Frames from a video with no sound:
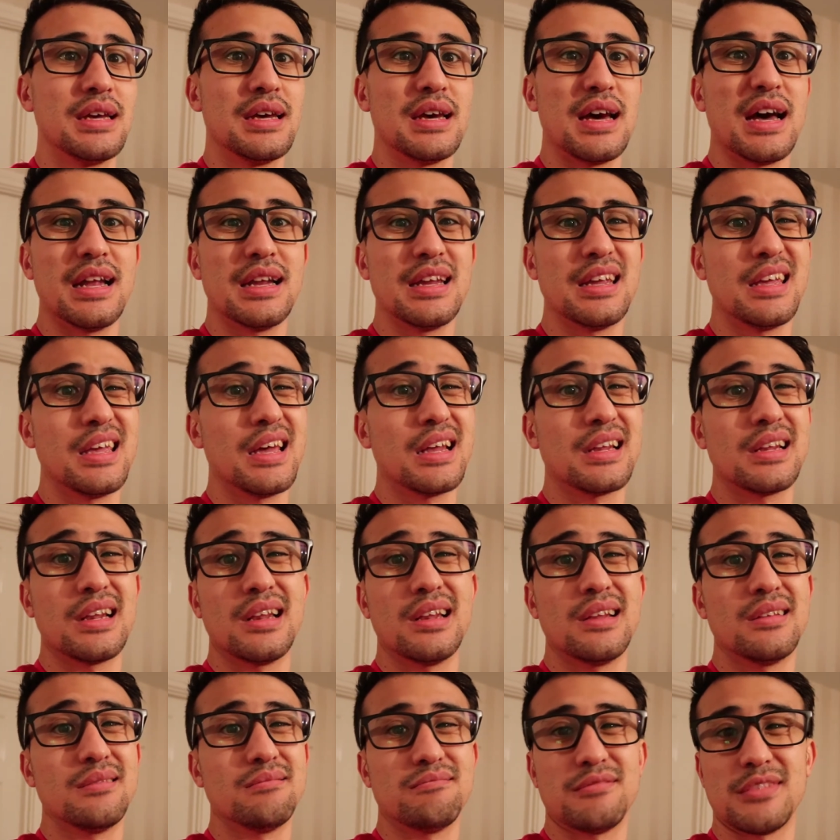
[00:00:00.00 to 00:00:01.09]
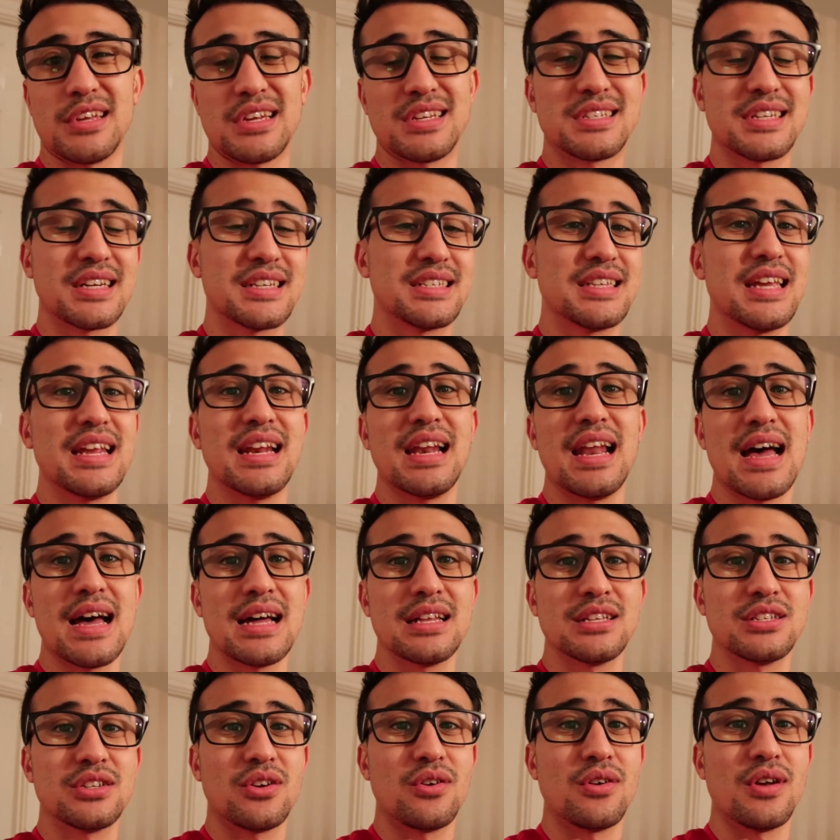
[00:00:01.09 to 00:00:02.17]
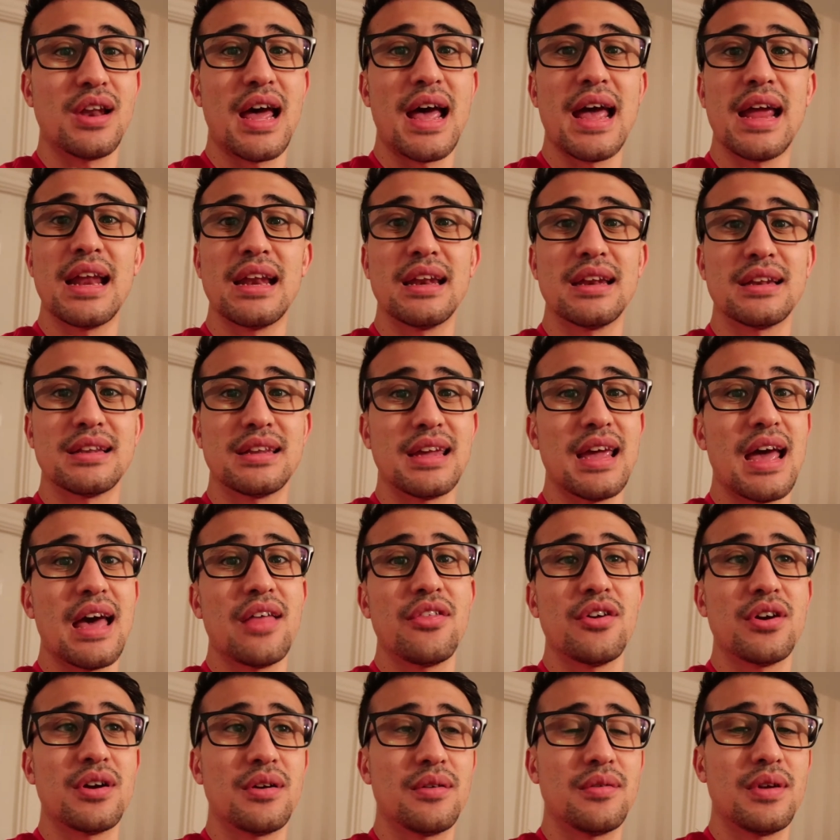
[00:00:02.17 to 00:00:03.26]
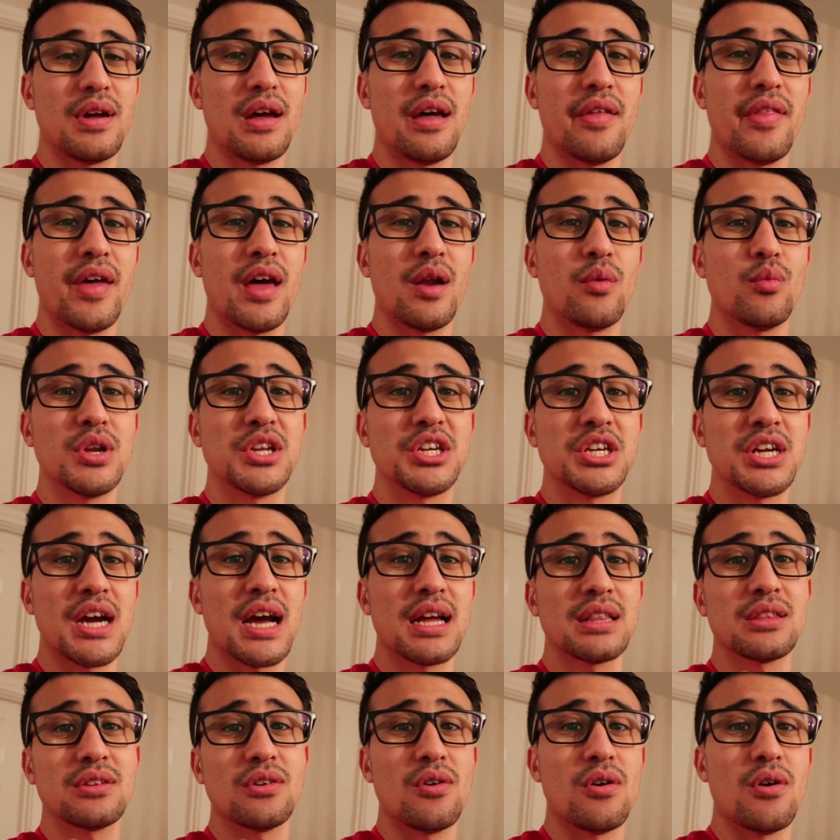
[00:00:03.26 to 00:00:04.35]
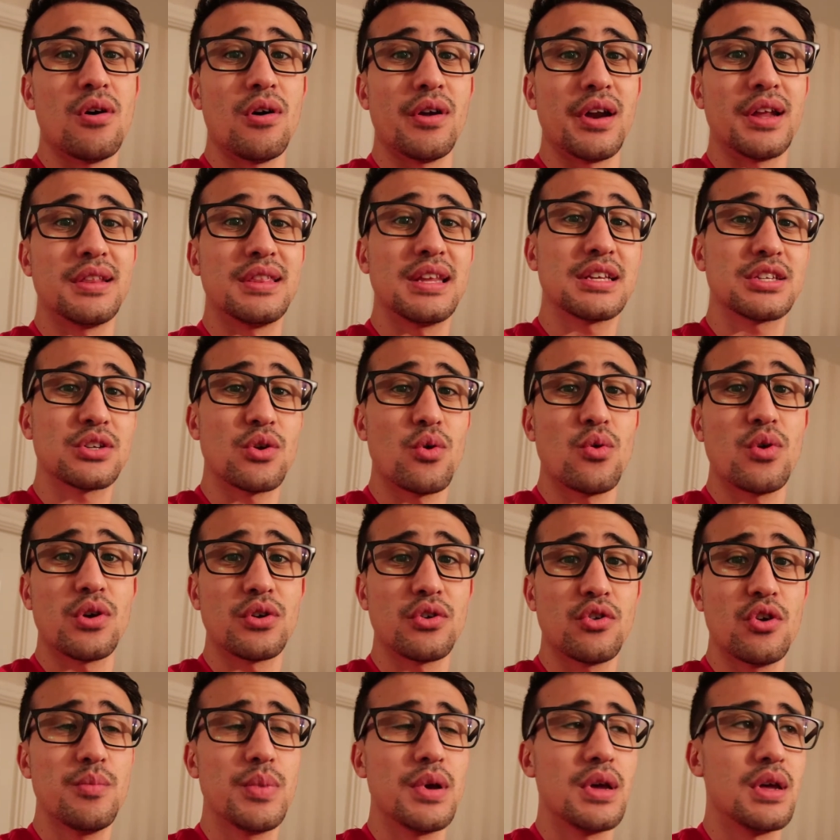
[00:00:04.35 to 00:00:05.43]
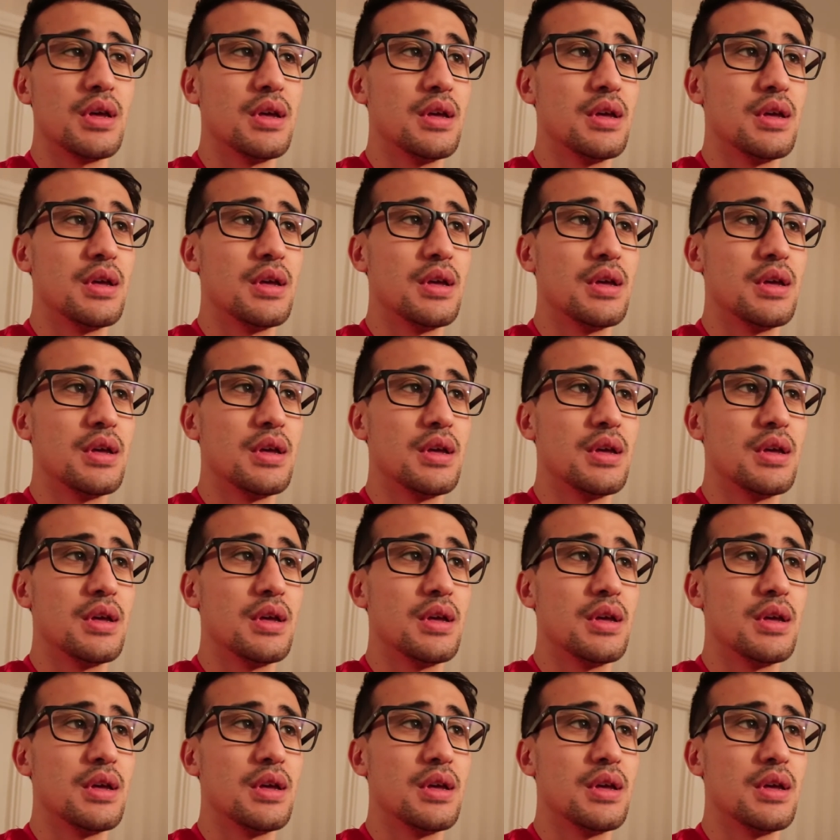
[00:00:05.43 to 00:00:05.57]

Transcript: and you get, I think, sixteen lads online together, and then we chat on a Discord group.